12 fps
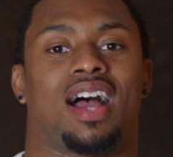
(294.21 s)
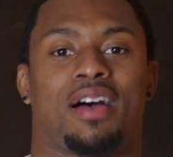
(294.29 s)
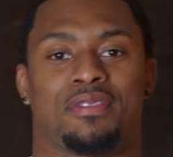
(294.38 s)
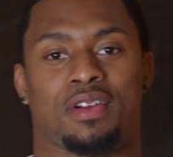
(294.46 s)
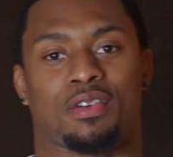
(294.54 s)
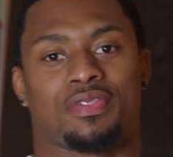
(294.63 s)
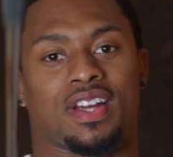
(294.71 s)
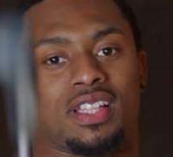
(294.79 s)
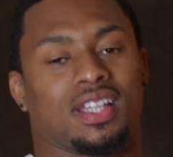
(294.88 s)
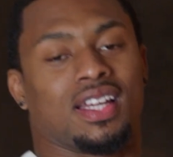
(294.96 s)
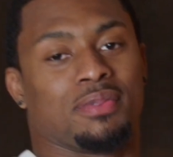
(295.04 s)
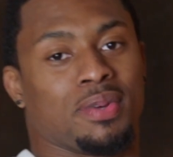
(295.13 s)
I've never
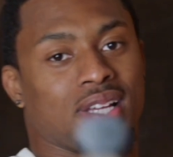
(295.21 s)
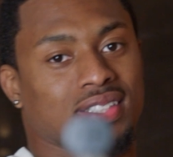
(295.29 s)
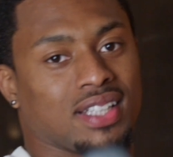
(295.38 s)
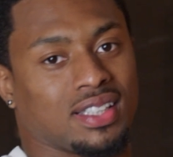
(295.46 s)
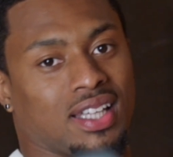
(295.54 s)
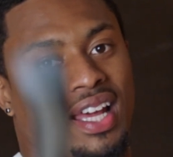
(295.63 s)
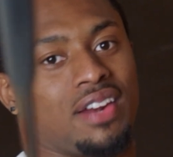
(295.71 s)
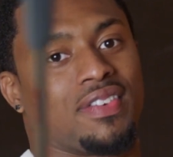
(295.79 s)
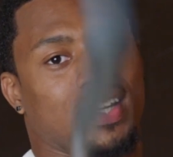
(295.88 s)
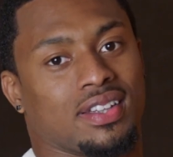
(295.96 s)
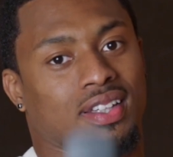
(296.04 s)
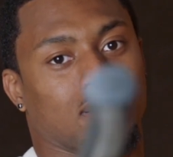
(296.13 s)
faked being sick to get out of
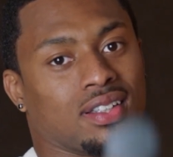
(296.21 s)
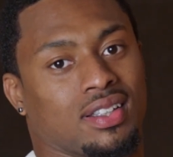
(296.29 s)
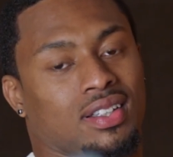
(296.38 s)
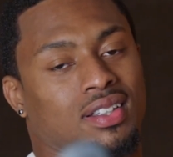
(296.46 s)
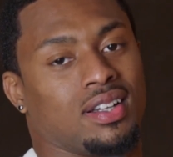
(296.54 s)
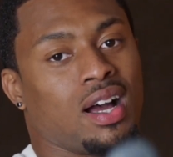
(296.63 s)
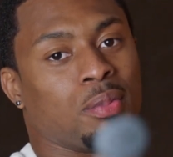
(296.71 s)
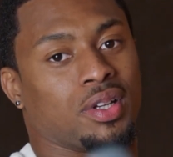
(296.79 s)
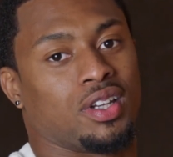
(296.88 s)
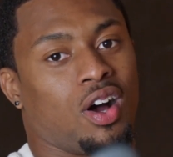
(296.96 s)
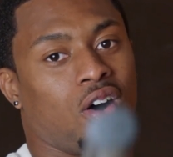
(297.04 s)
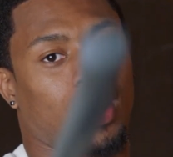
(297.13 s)
anything. I'm a
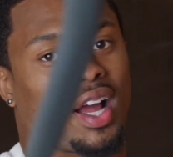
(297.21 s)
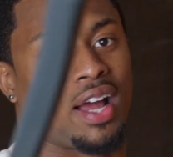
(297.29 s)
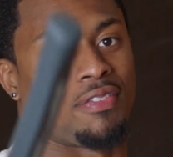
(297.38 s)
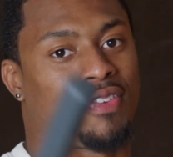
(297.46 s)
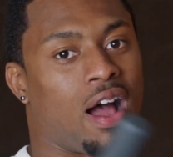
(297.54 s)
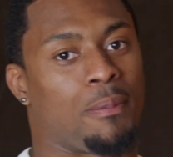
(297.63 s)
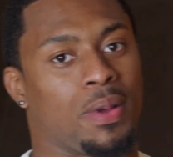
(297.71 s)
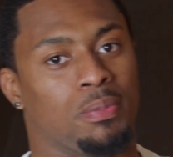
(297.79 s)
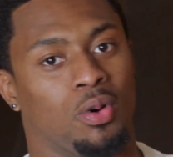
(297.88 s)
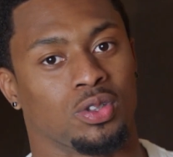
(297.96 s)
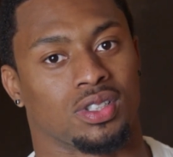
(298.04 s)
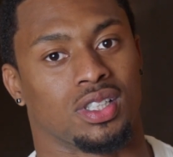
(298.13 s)
dog. I got five pit
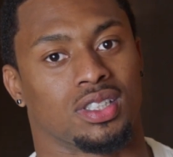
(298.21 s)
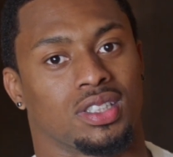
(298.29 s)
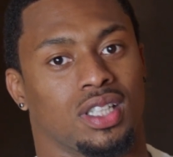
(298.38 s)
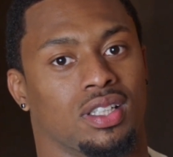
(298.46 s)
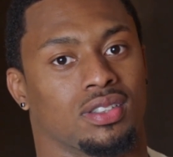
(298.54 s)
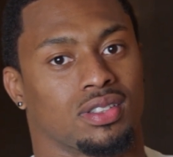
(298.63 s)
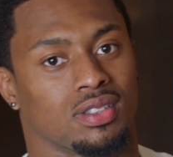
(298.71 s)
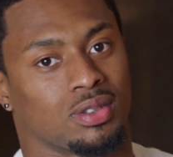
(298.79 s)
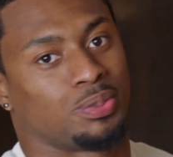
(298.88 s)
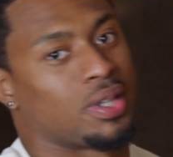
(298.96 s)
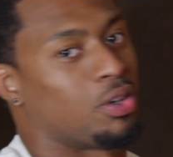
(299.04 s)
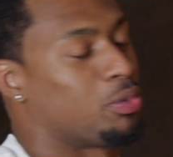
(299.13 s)
bulls in this chest.
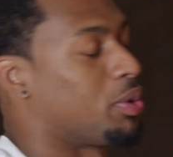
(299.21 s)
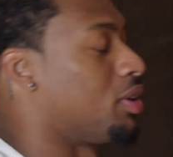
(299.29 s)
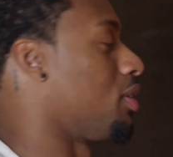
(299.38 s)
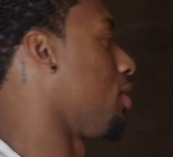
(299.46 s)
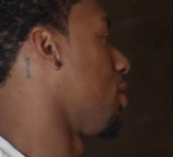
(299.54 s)
Playing with me.